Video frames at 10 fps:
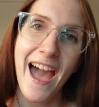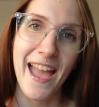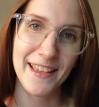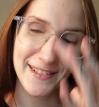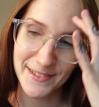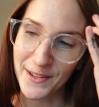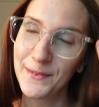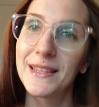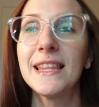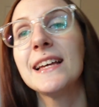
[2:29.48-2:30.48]
I consult
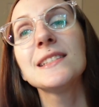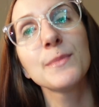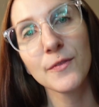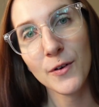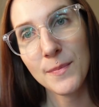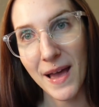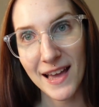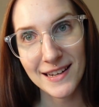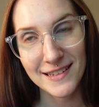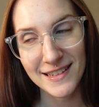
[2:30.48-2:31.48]
with this before
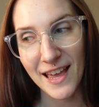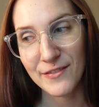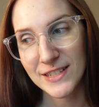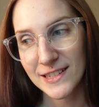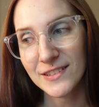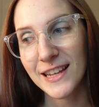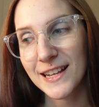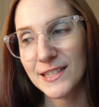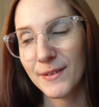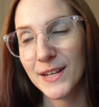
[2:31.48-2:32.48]
bed every single
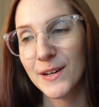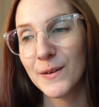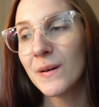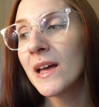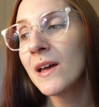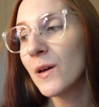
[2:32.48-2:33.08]
night, so I know